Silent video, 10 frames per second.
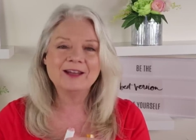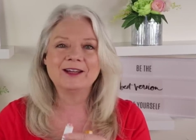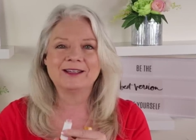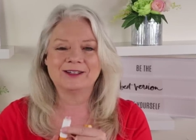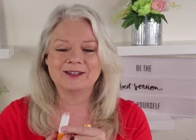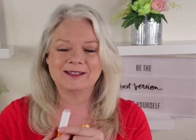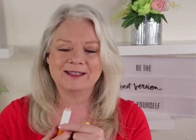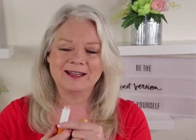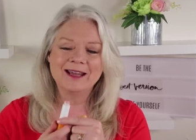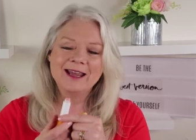And as you can
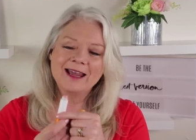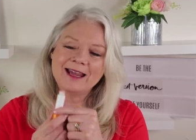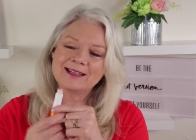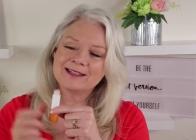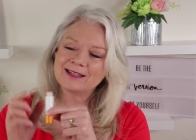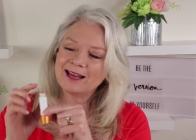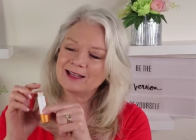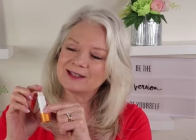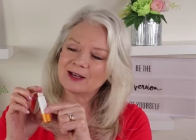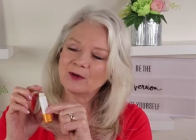see, it's
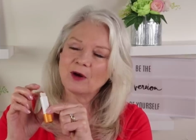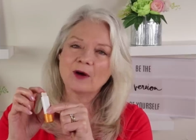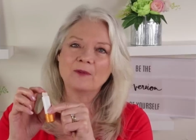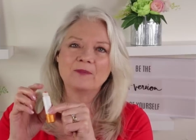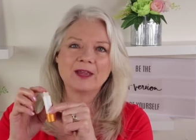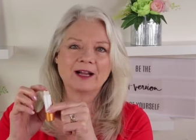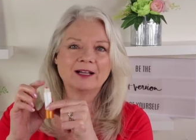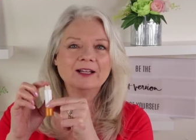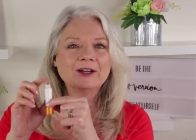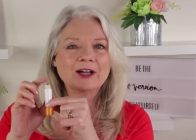it's a, a, a
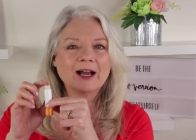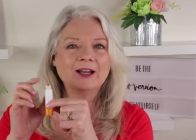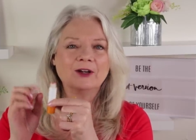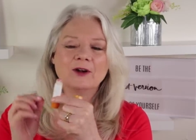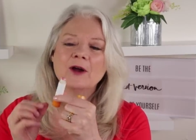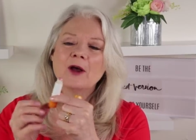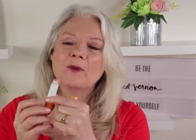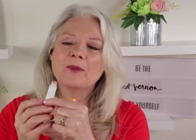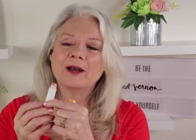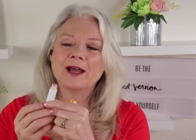clear color,
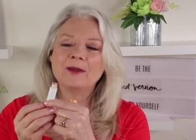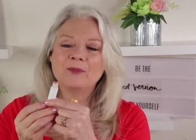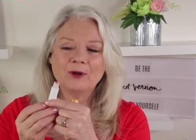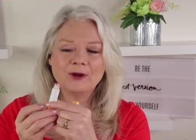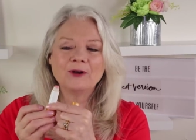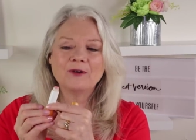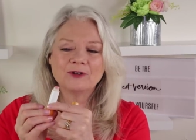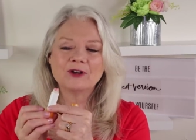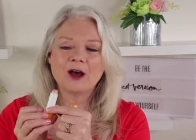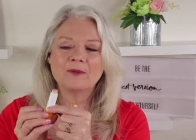but I put it
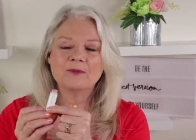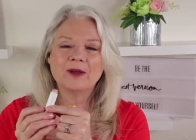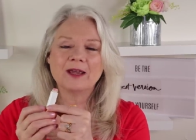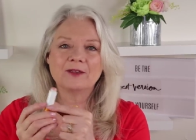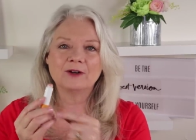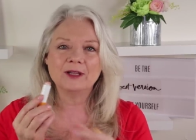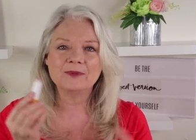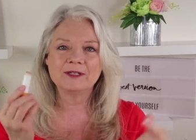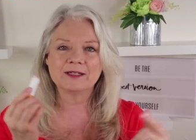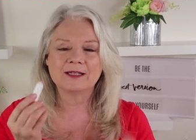over top of my other
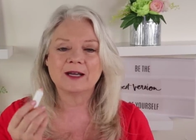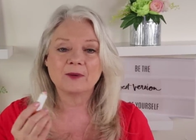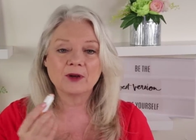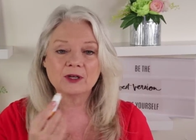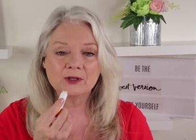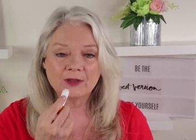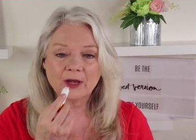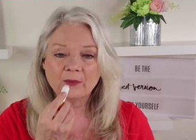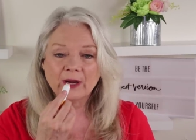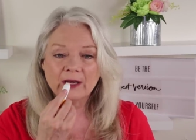lipsticks, and I'm going to do
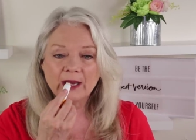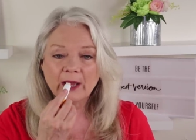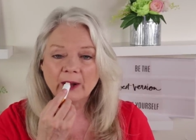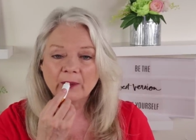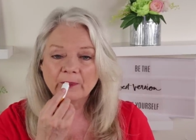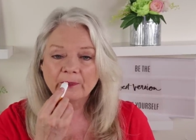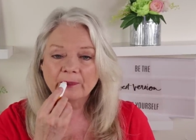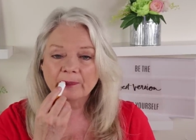that right now